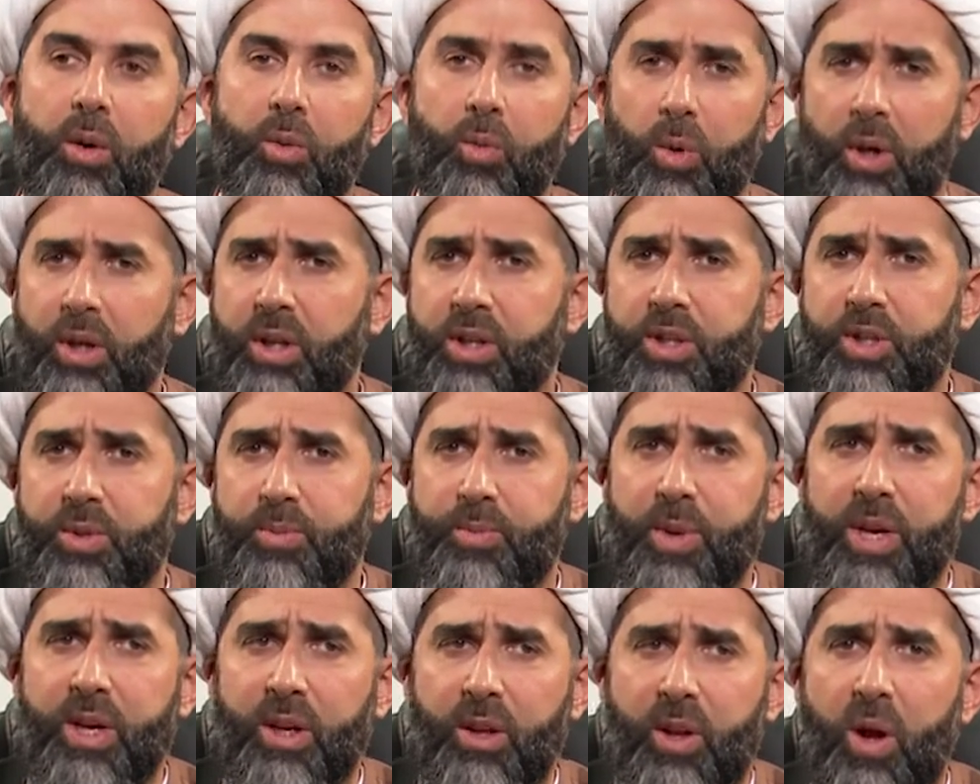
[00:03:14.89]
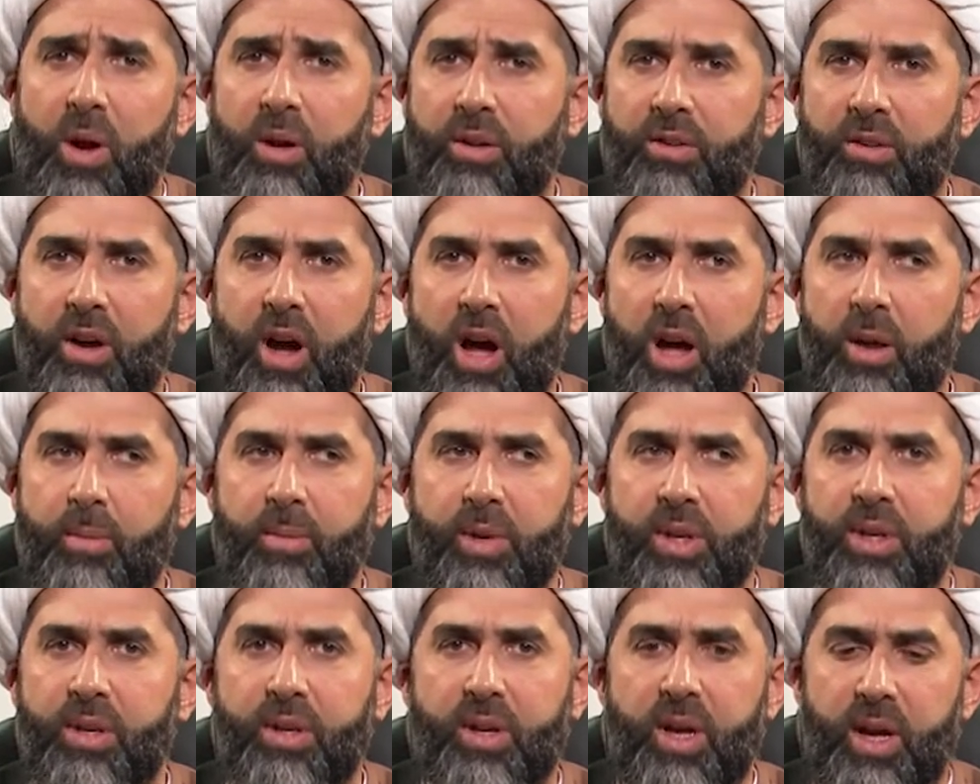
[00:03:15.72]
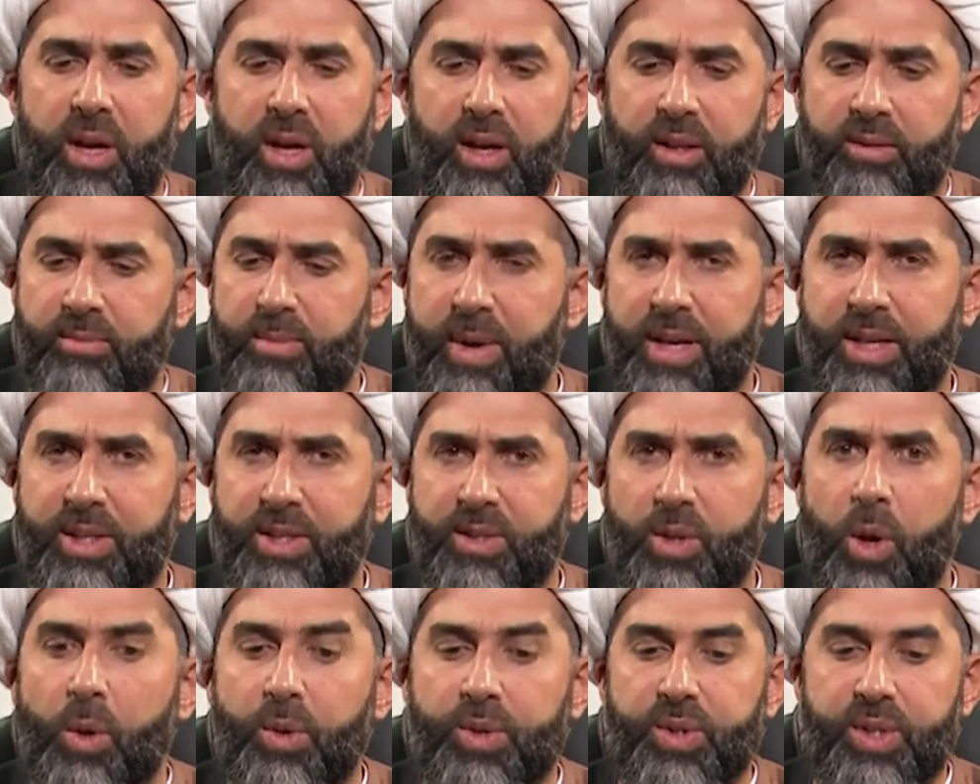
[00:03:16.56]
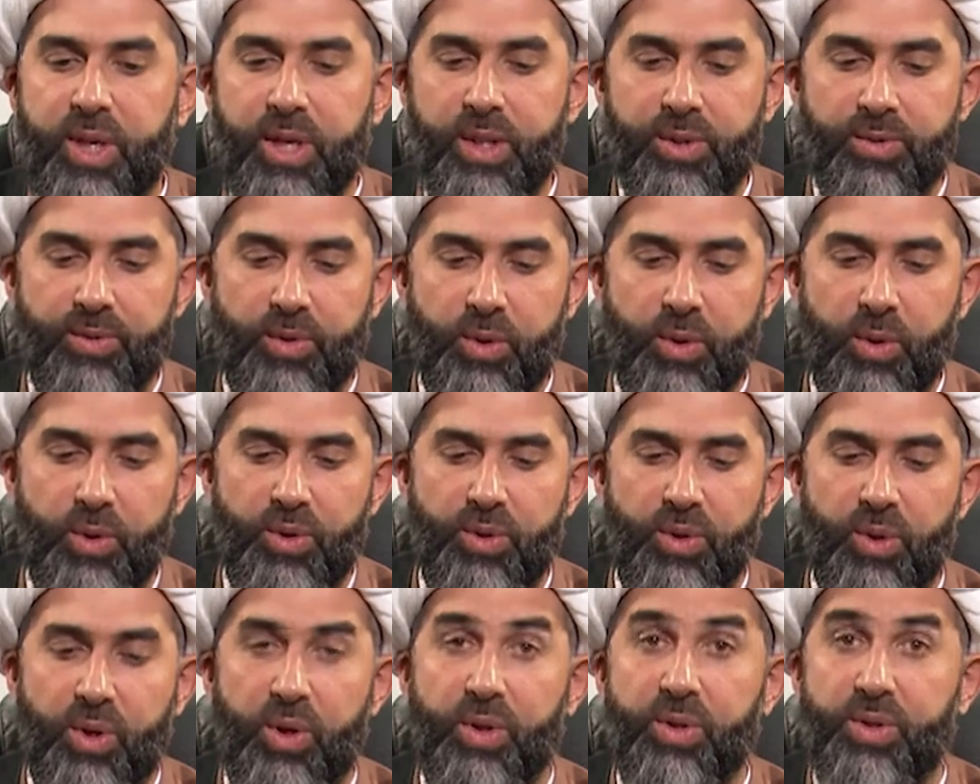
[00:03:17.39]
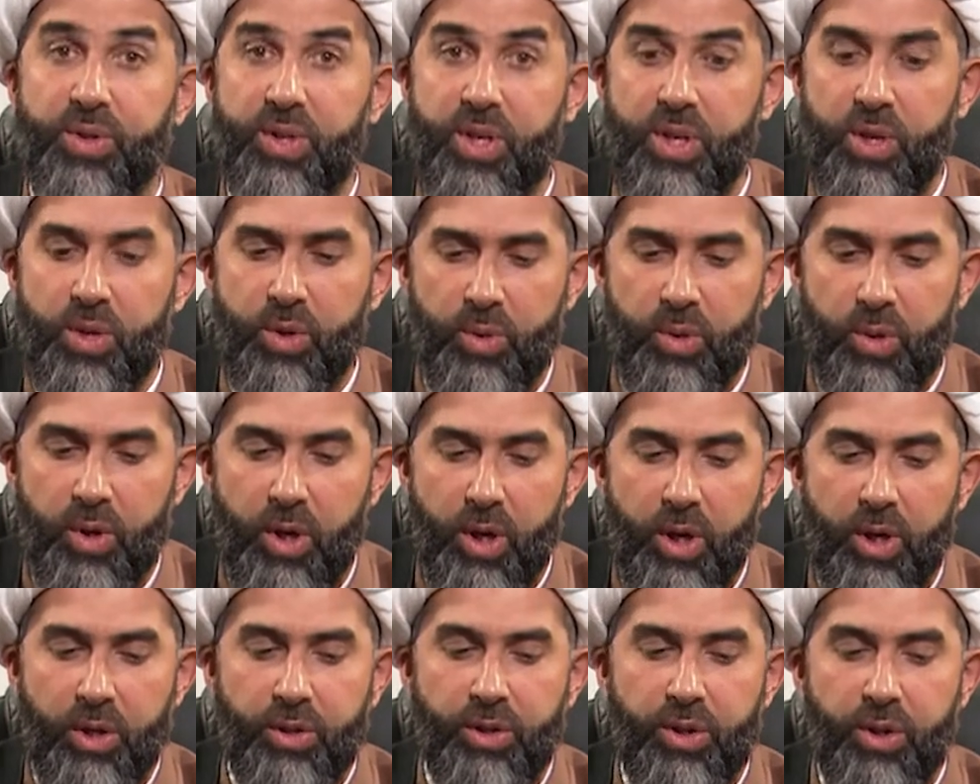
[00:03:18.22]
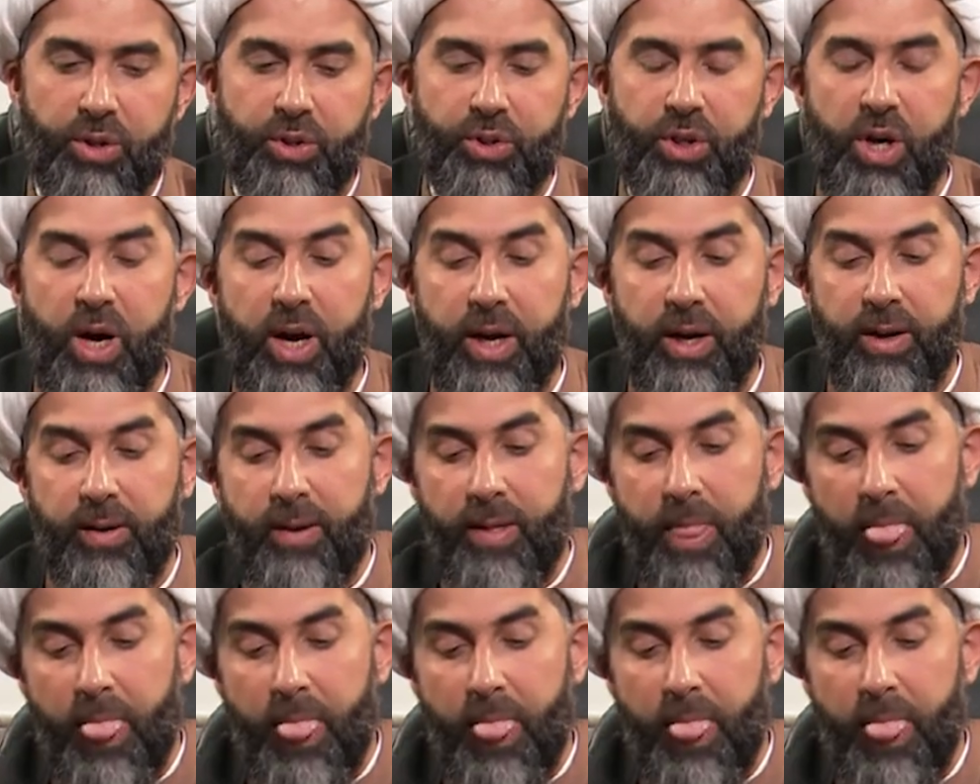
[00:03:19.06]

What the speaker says: Well, it's been a long time and it makes no sense for you to continue to try.